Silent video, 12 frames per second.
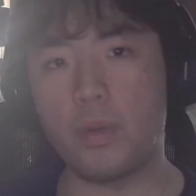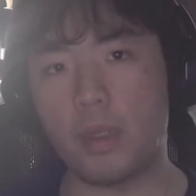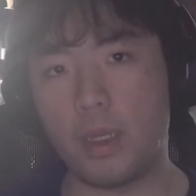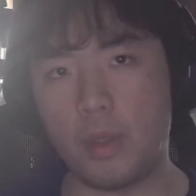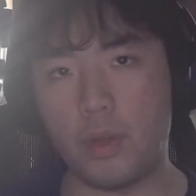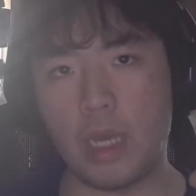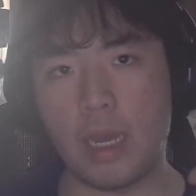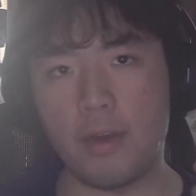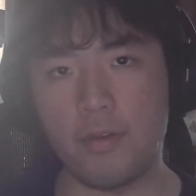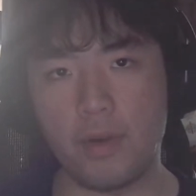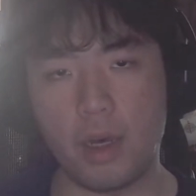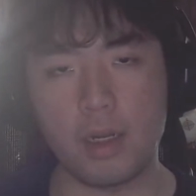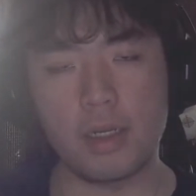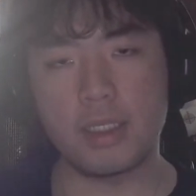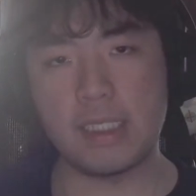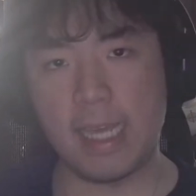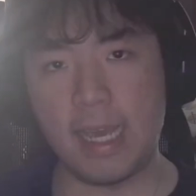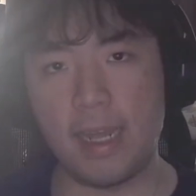that you have
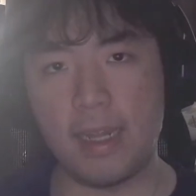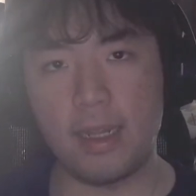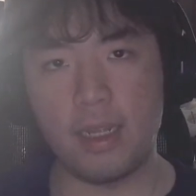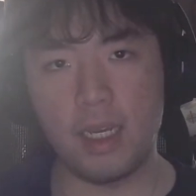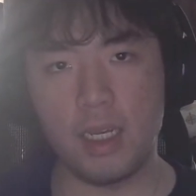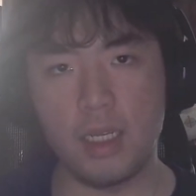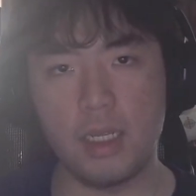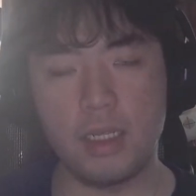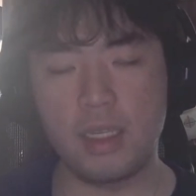understand the